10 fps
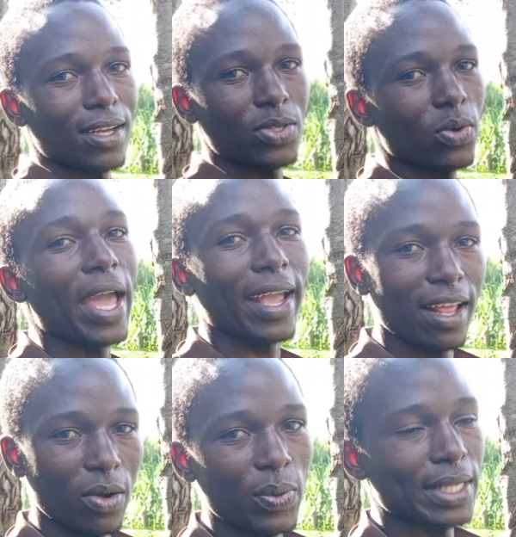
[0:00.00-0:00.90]
so i
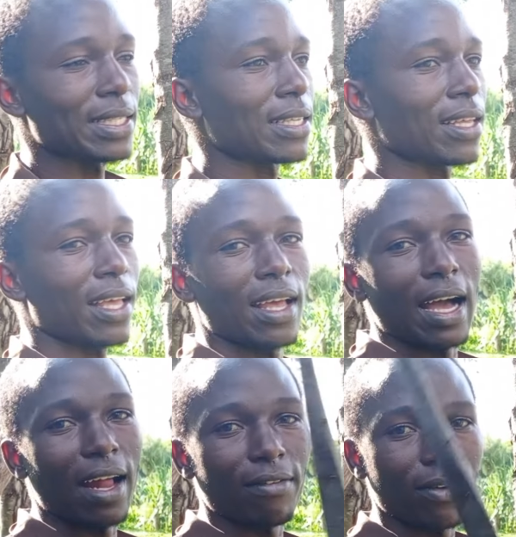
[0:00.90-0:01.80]
can do it
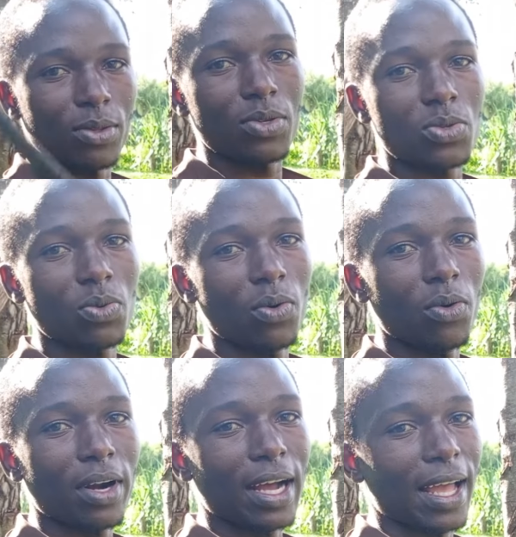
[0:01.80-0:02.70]
and for those
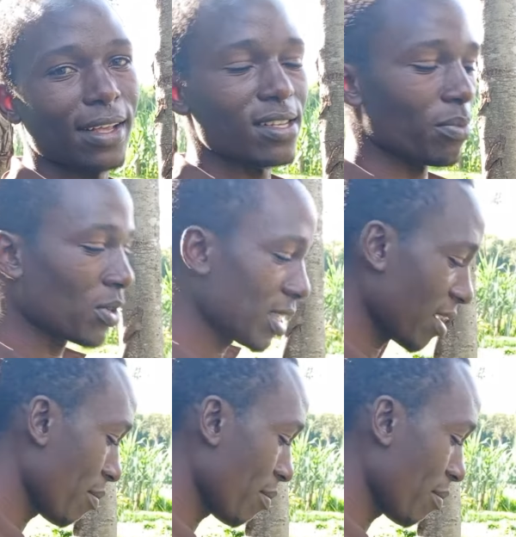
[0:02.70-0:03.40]
who are uh, supporting